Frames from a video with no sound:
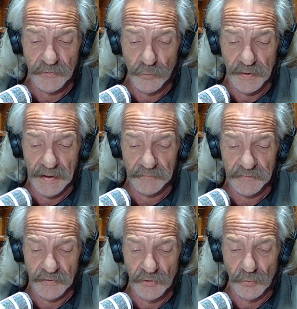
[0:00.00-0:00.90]
to announce
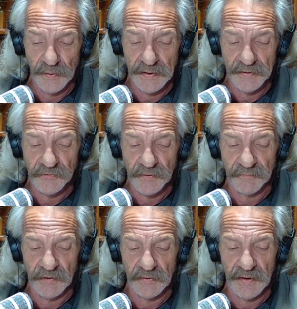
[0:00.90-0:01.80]
the new religion
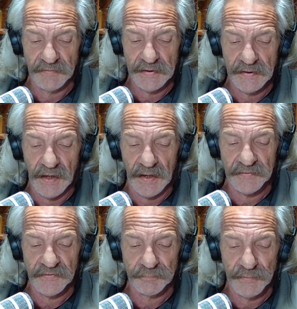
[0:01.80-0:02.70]
of the living
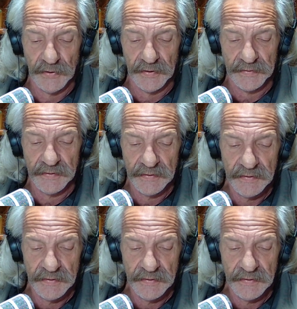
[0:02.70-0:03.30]
God Spirit